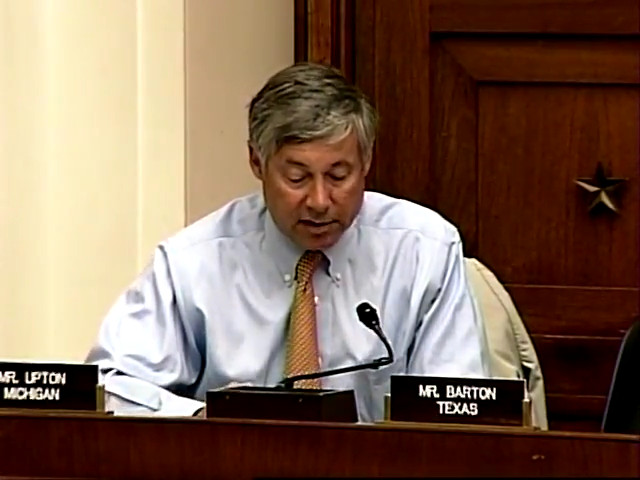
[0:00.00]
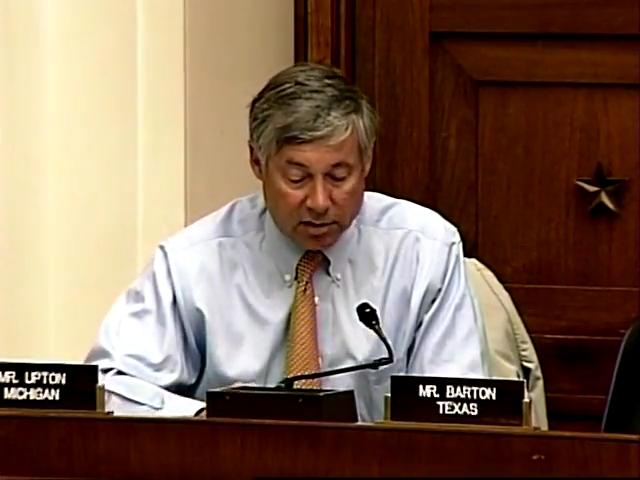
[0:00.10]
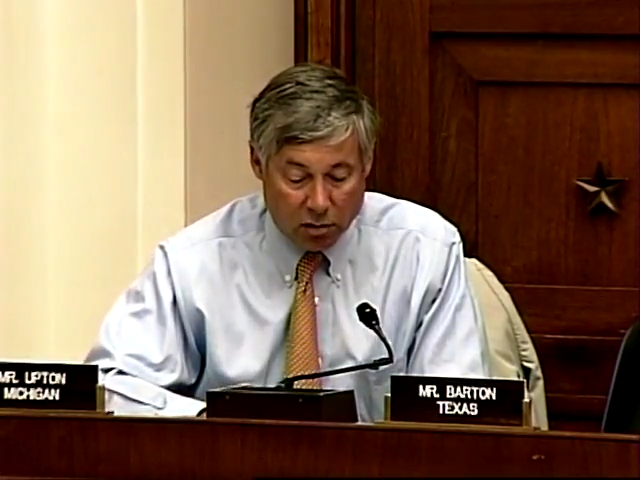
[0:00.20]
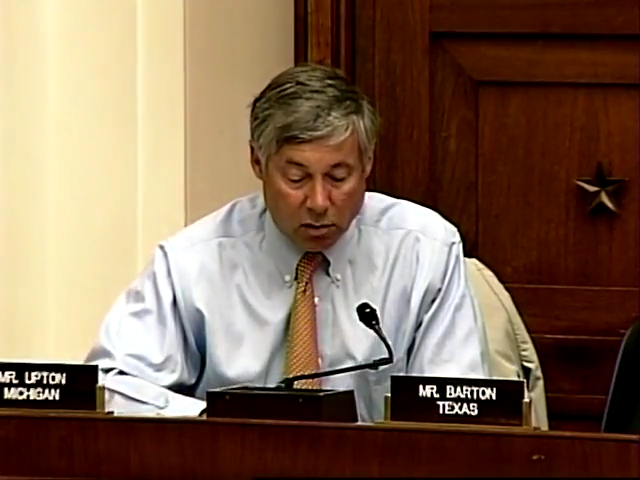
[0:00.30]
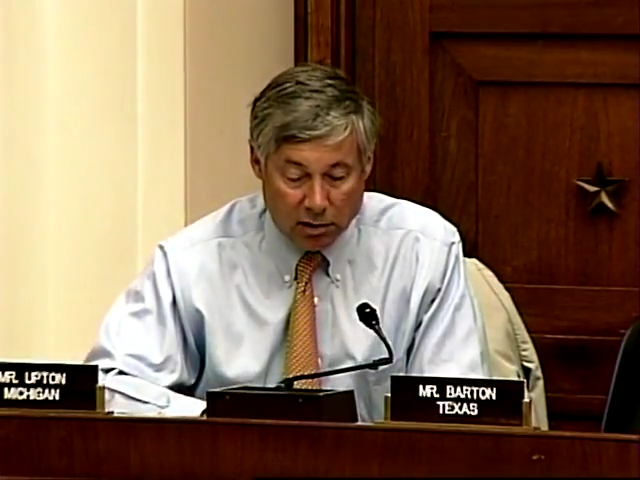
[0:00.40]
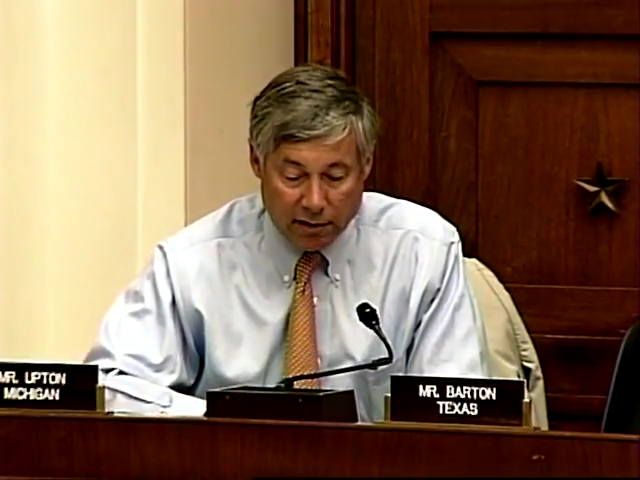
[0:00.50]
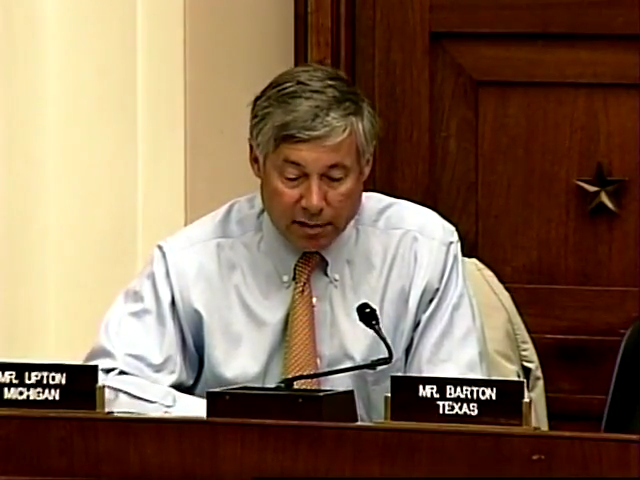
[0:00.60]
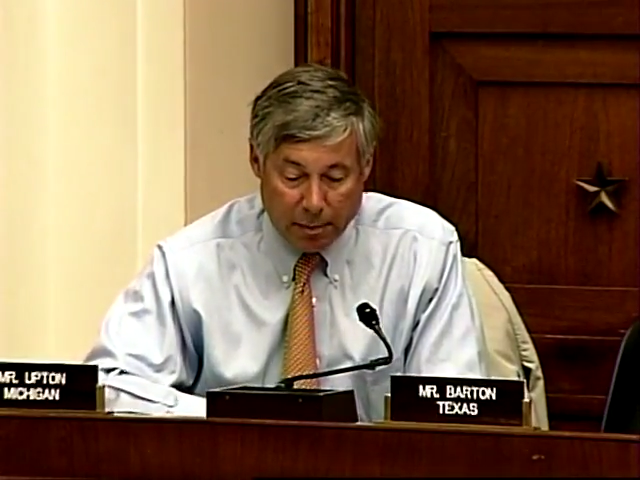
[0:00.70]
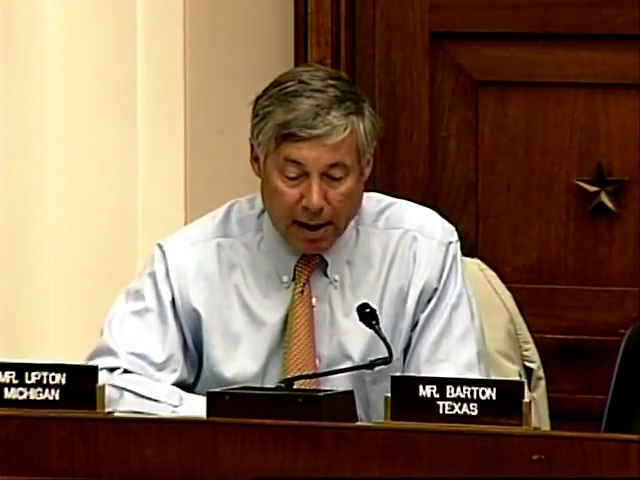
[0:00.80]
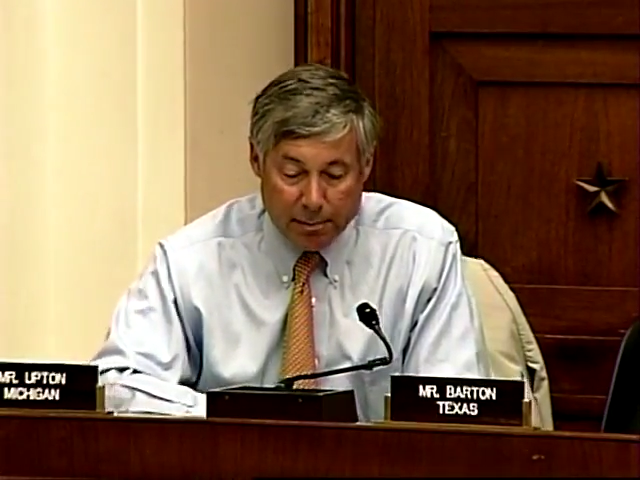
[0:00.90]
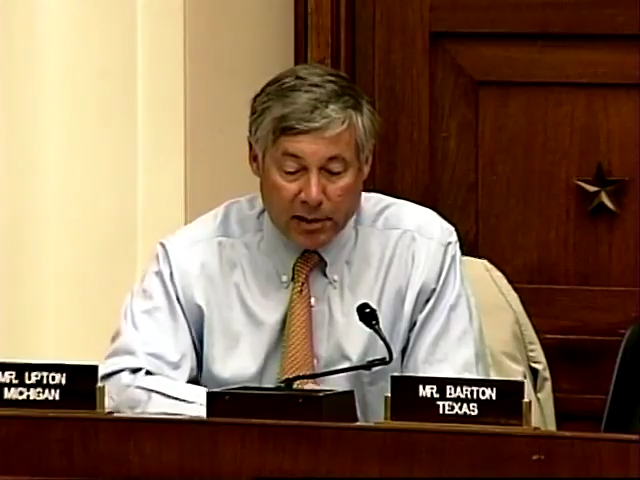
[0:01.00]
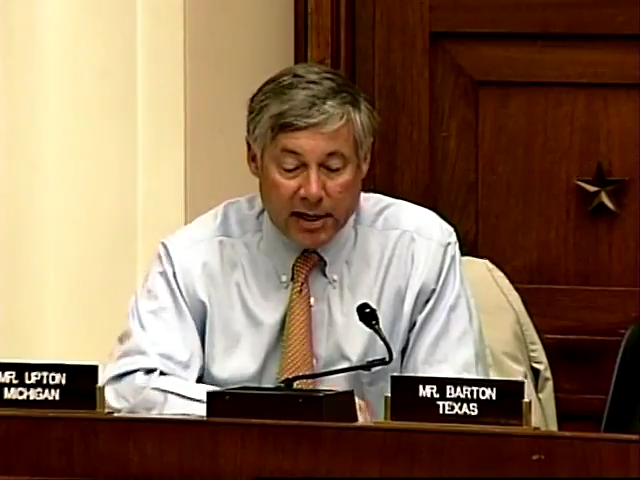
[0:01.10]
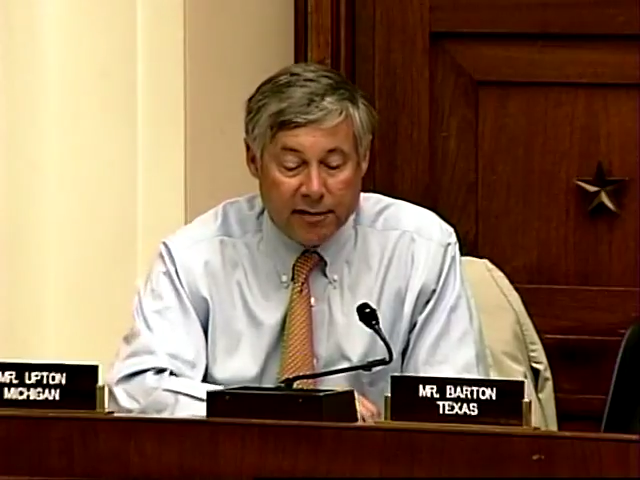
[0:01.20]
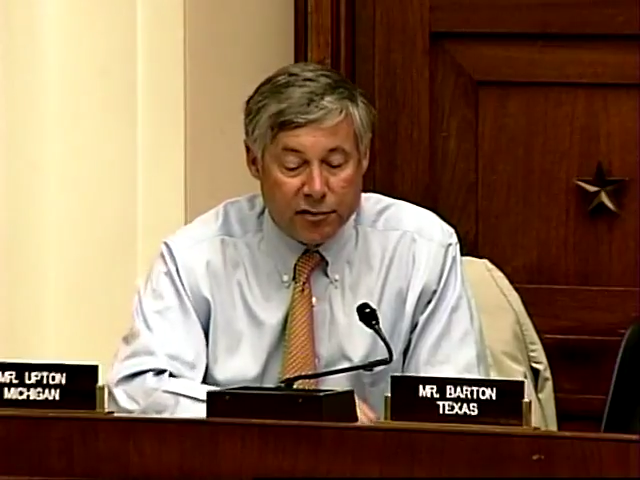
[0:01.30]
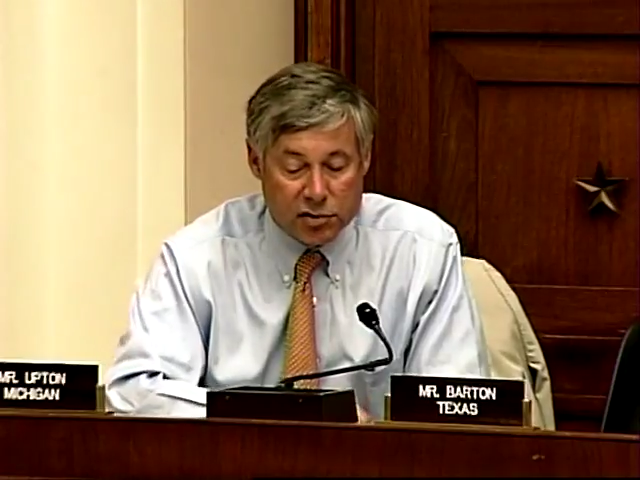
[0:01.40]
and the goal of the
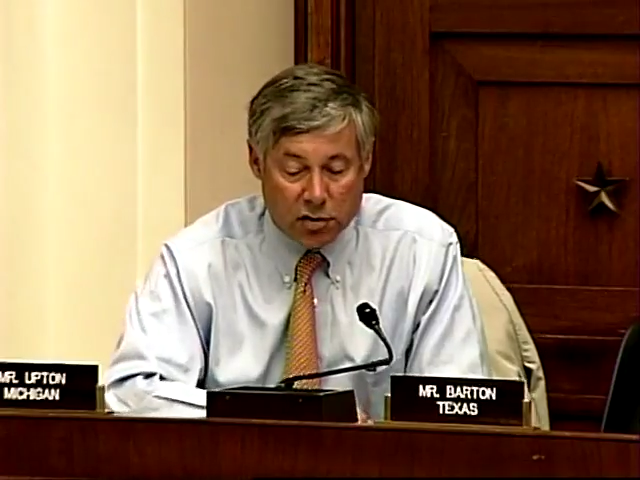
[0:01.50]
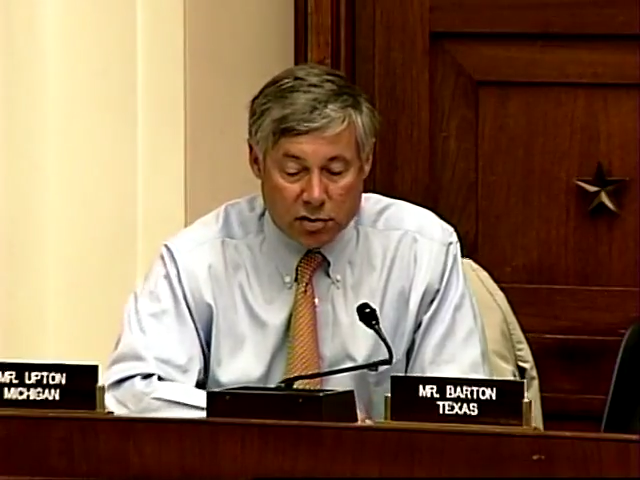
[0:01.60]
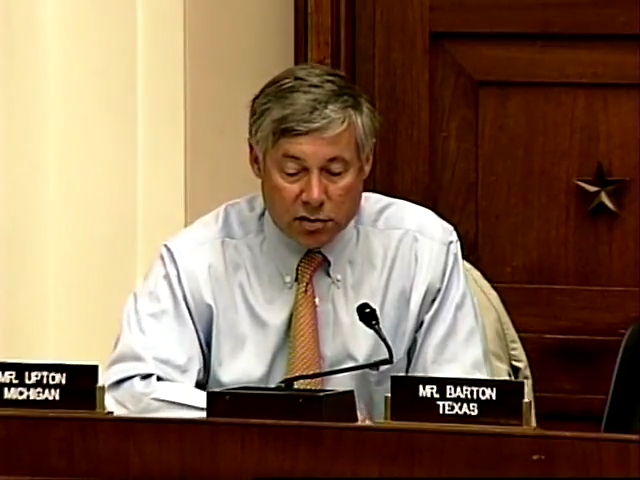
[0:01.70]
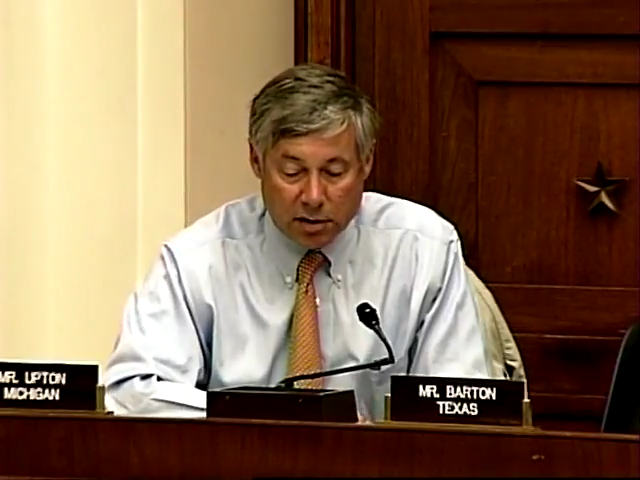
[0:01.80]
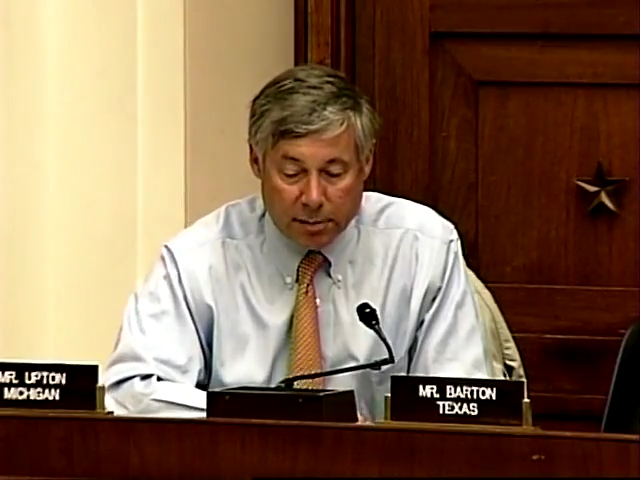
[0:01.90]
Pipeline Infrastructure